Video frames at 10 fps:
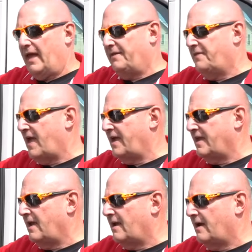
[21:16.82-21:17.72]

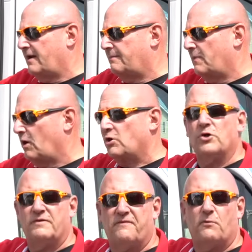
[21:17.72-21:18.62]
They are
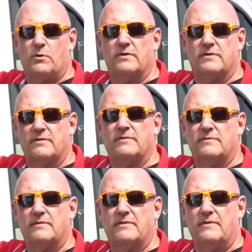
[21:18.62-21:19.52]
good for
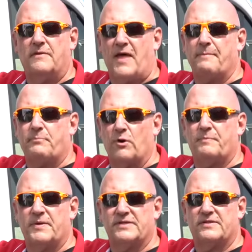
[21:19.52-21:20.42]
that
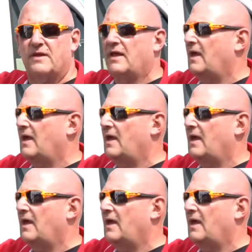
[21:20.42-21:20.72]
purpose.